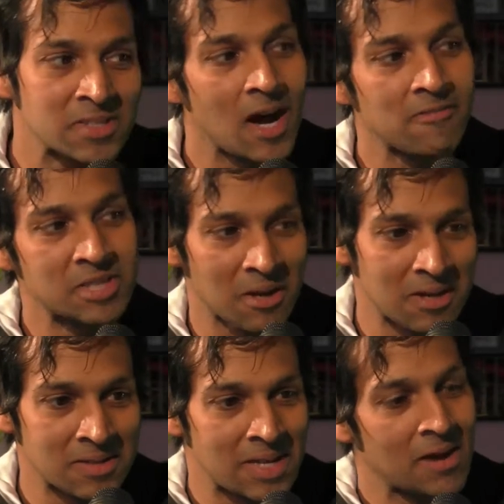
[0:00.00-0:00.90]
front office in
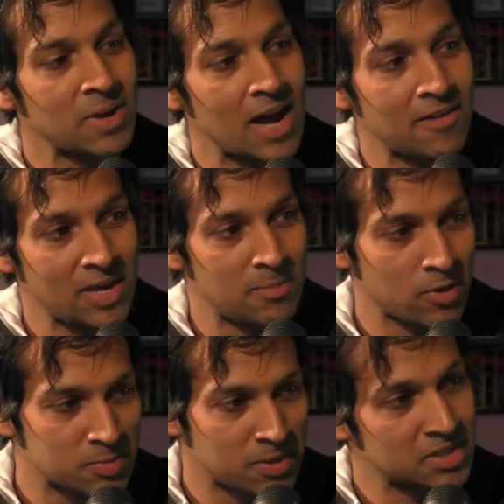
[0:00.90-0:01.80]
London, and we have a
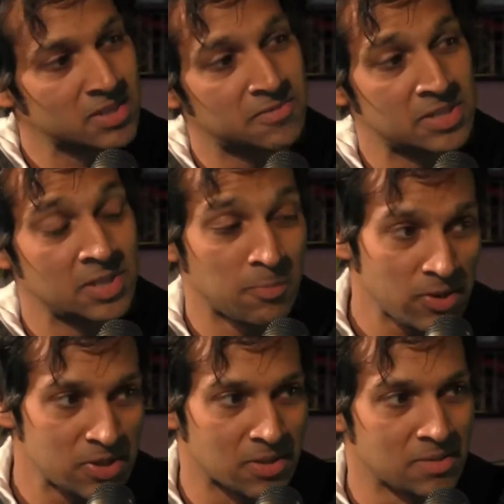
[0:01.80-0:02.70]
post-production division in
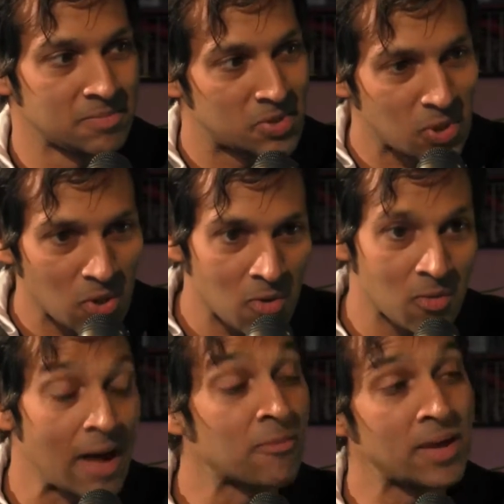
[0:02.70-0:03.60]
Portugal.
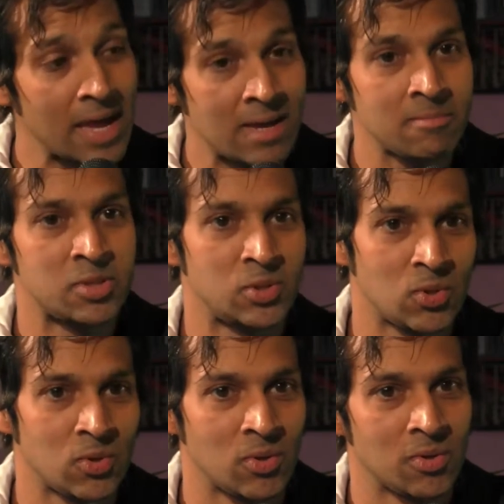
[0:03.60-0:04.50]
So, and we aim
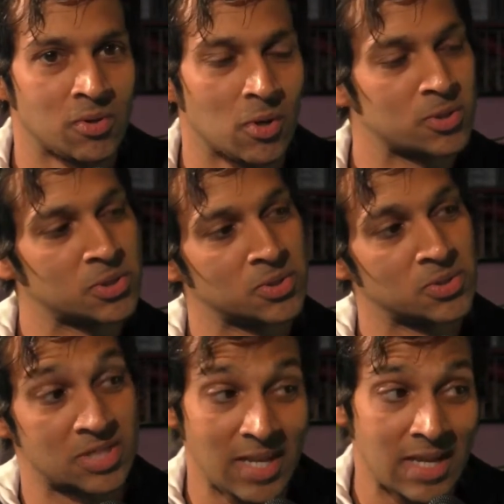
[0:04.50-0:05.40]
to go
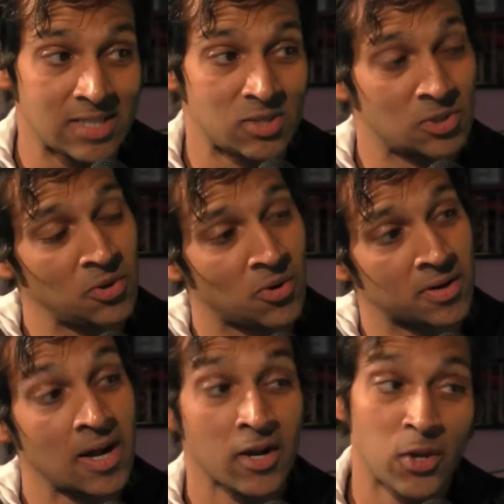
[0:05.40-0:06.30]
to the States, to New
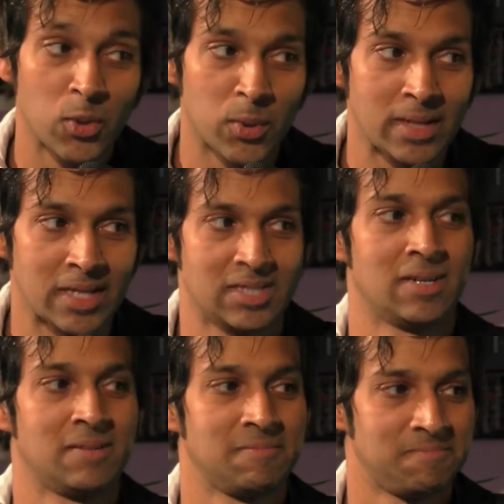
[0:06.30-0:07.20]
York, Q3 this
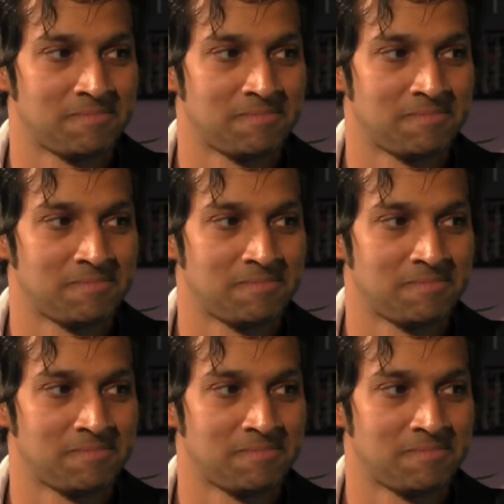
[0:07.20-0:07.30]
year.